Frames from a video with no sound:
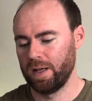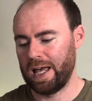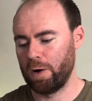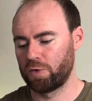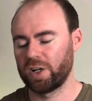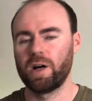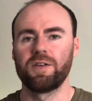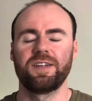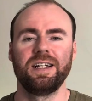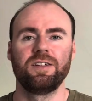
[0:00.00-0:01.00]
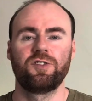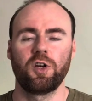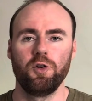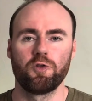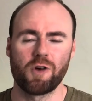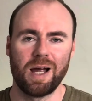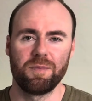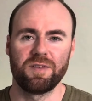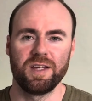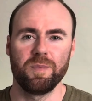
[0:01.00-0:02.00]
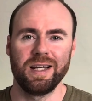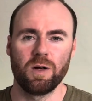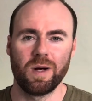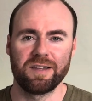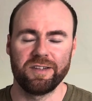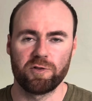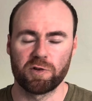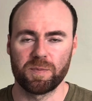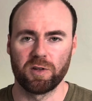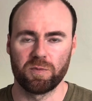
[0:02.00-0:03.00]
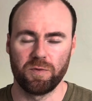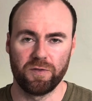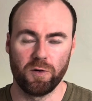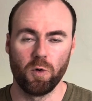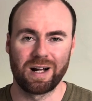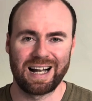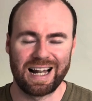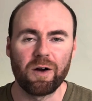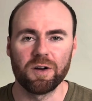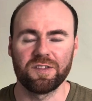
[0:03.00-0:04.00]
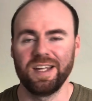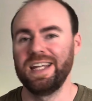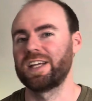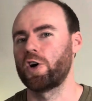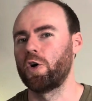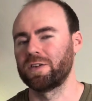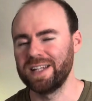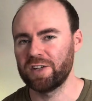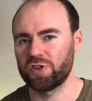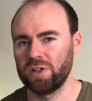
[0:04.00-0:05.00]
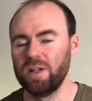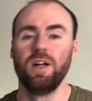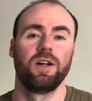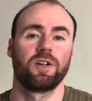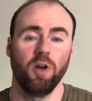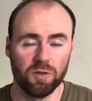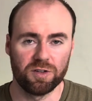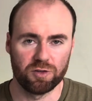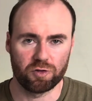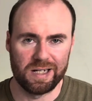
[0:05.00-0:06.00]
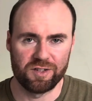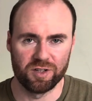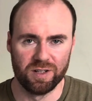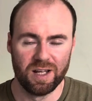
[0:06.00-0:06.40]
L-tyrosine, 2 grams, the amino acids responsible for clarity, cognition, concentration,